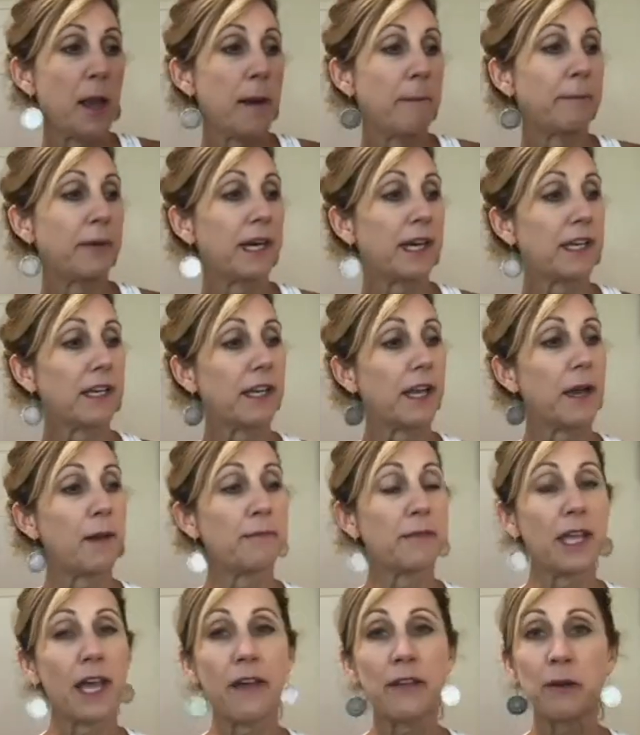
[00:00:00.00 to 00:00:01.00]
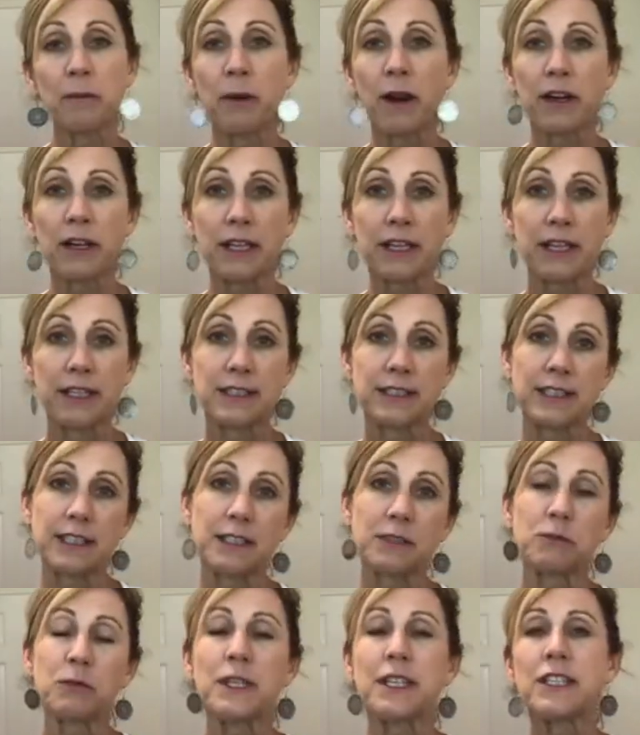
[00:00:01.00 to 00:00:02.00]
But um, the other part of cleansing
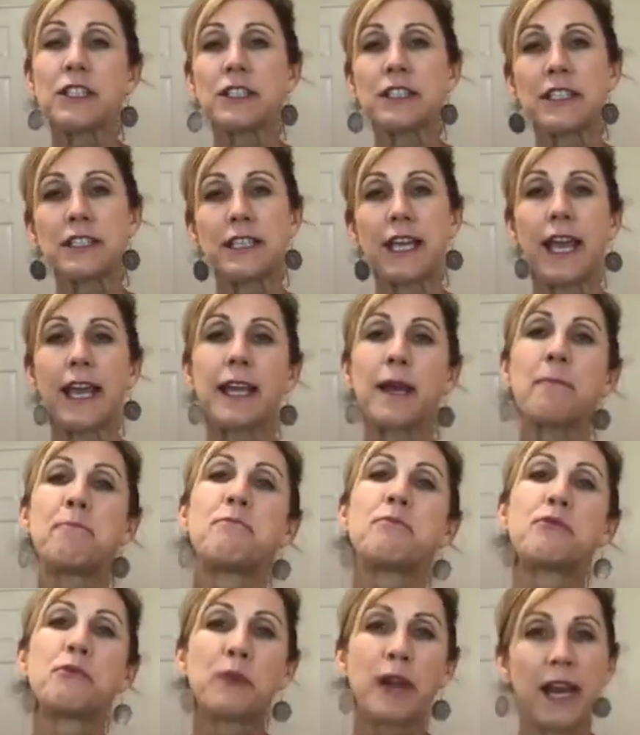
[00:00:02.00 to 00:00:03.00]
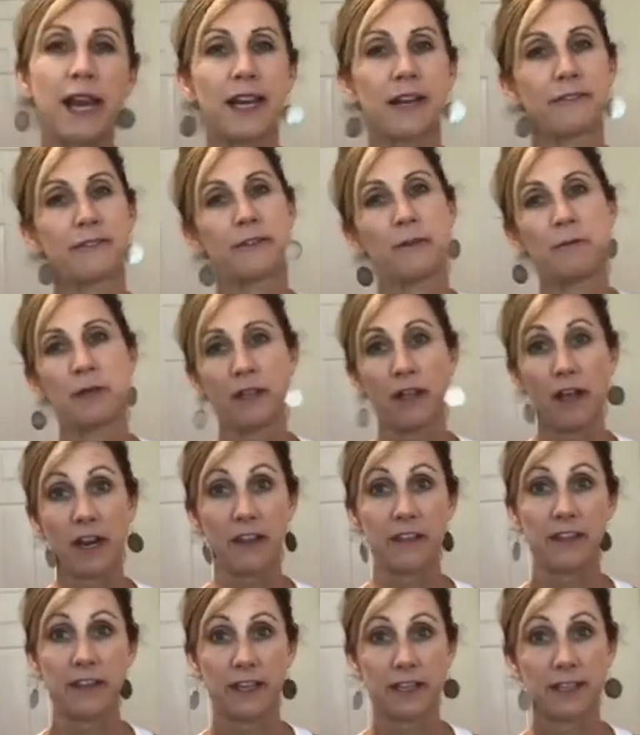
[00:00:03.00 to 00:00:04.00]
is really just to take a break from a lot
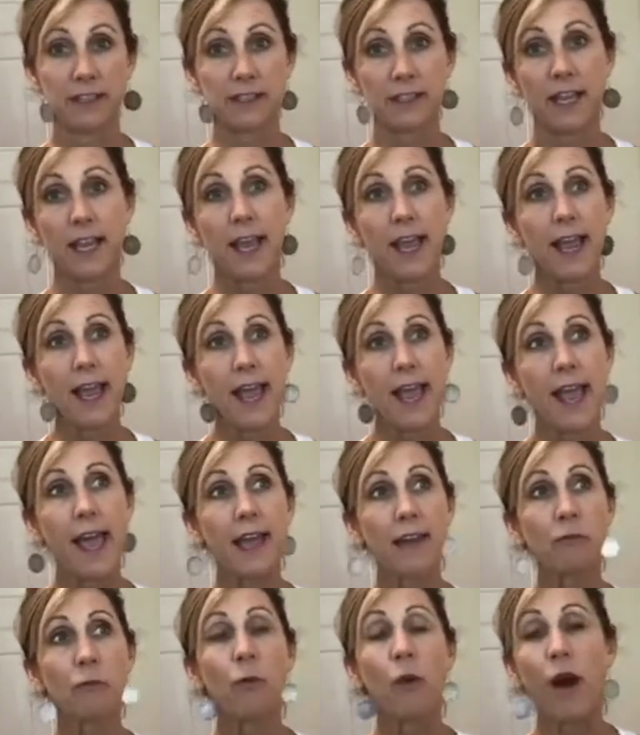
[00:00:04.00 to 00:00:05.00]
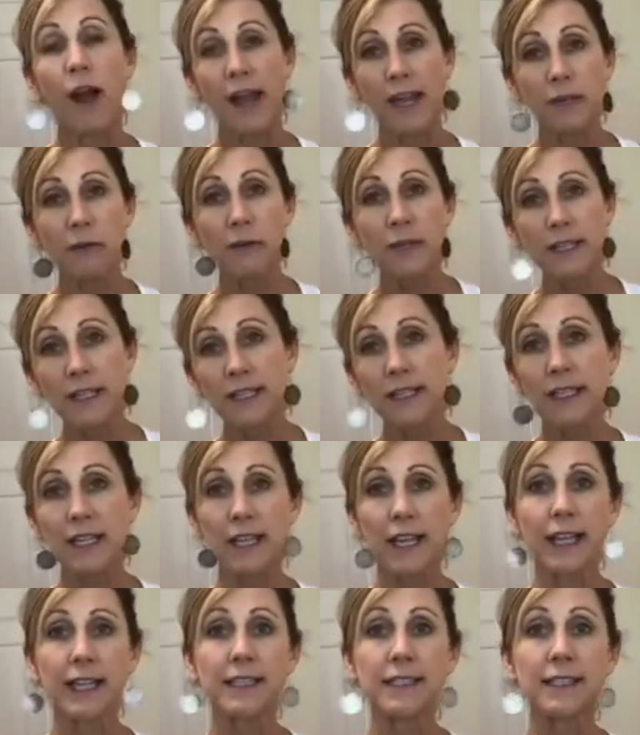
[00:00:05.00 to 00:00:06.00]
of things. And why do we need to
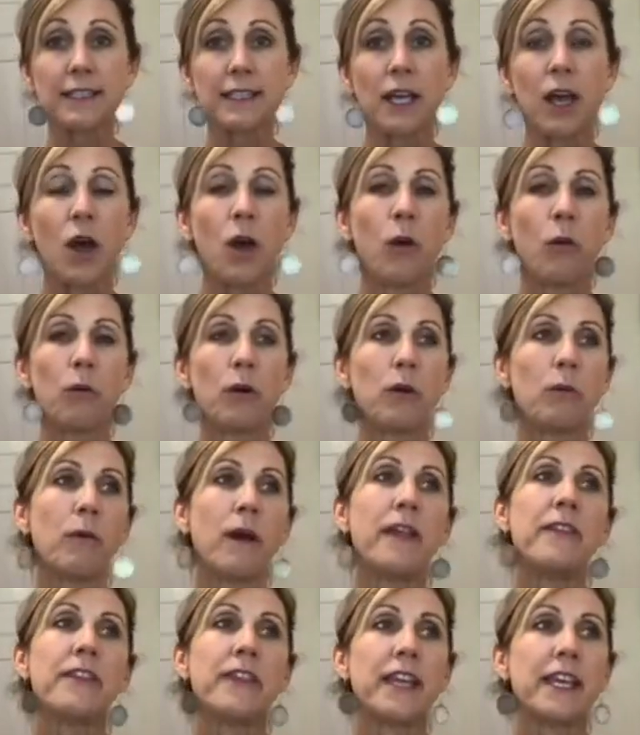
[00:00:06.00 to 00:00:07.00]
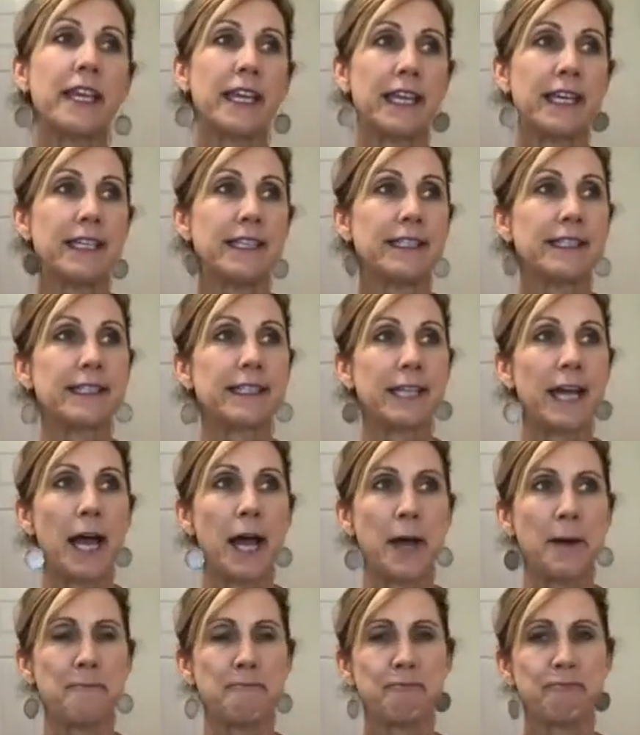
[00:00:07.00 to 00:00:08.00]
cleanse? Well, one thing is
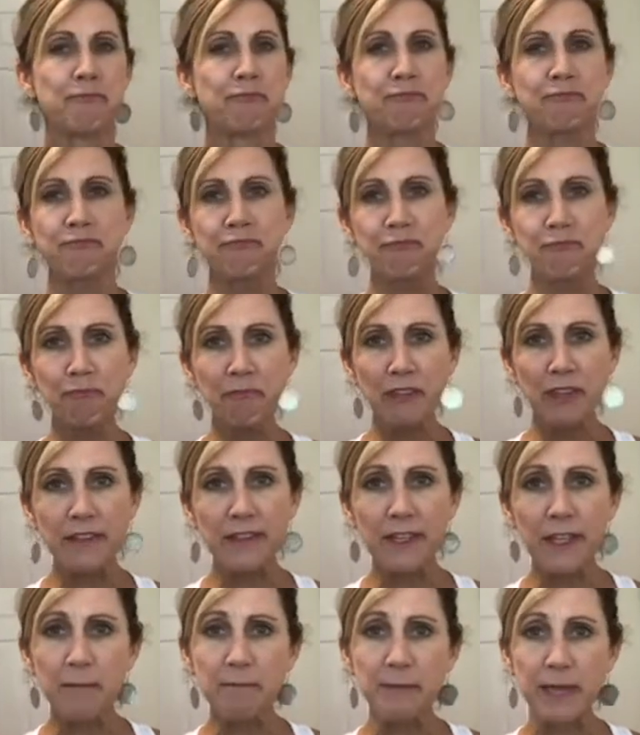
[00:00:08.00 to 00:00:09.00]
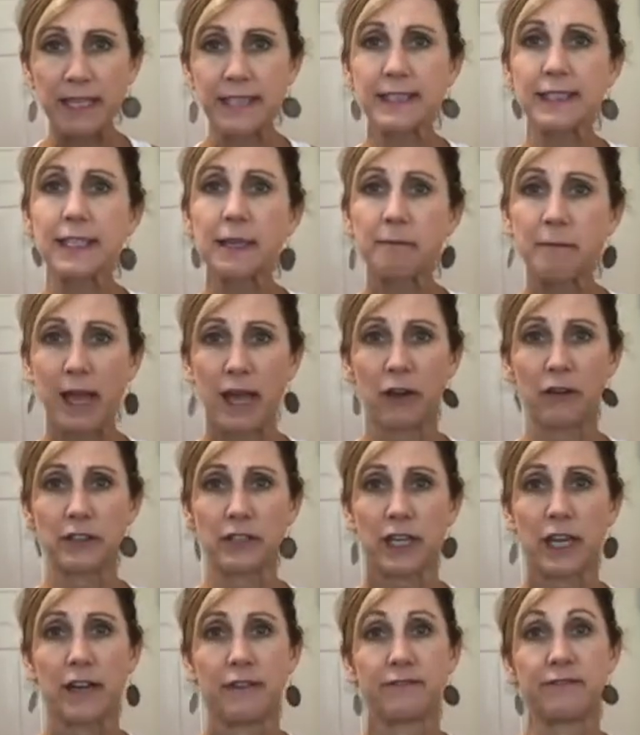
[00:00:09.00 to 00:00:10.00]
um, the amazing amount
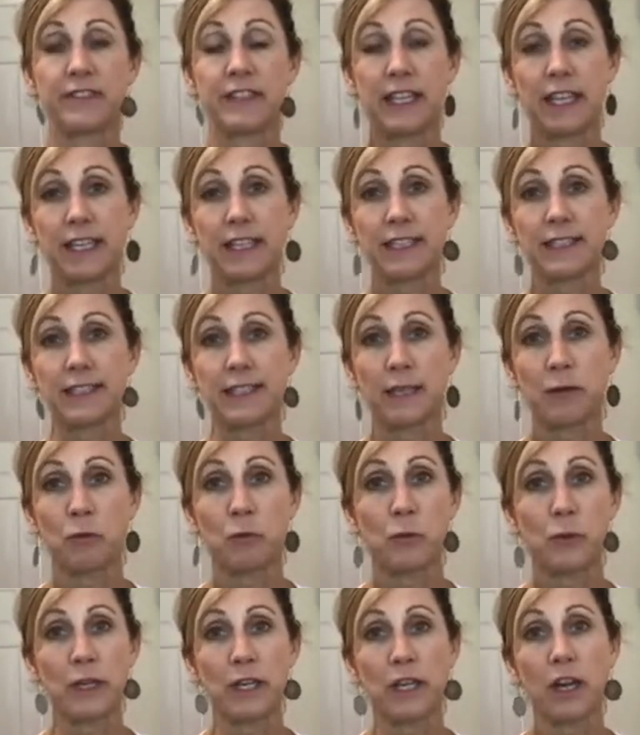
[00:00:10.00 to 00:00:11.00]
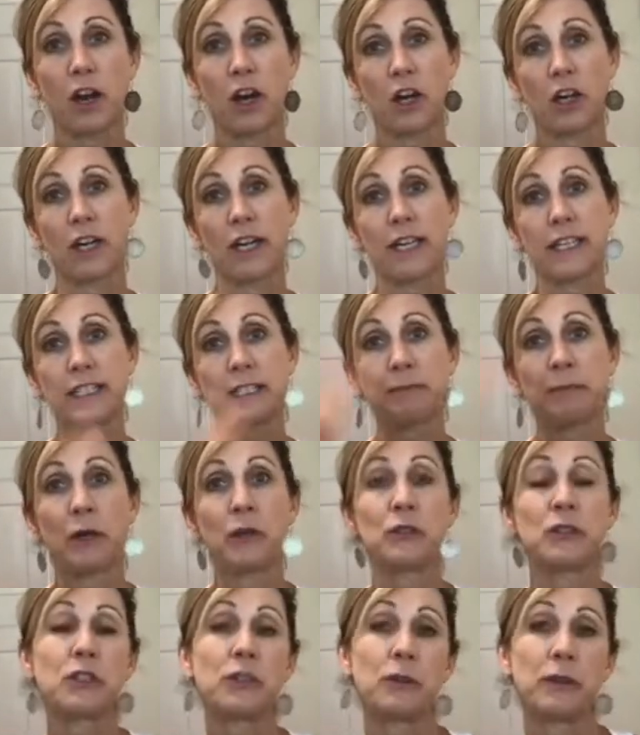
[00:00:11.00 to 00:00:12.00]
of things that we are
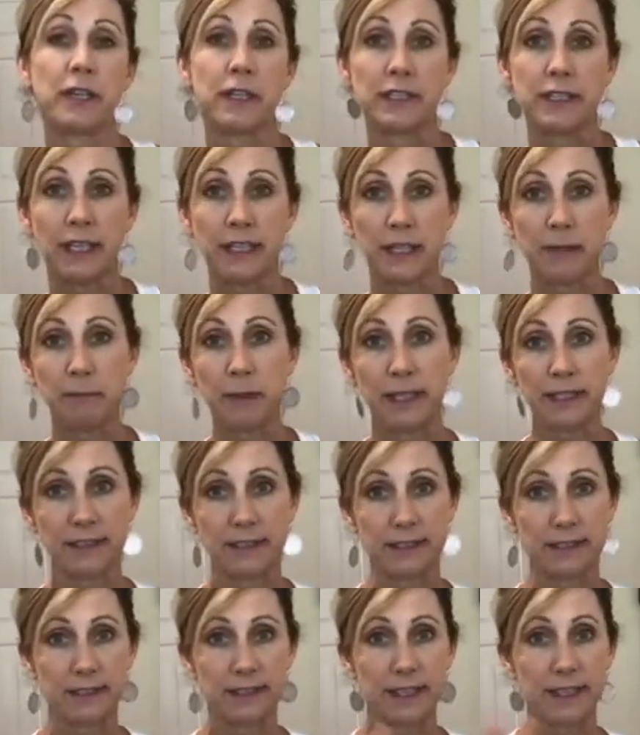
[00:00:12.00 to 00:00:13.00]
exposed to on a daily basis.